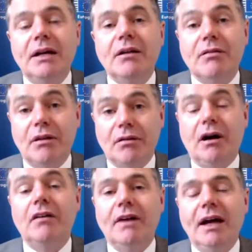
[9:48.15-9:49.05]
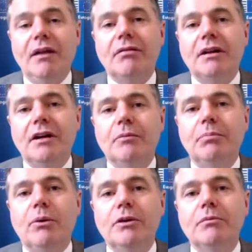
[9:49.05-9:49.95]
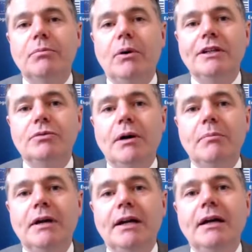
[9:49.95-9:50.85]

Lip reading: ministers are raising, an important point with me,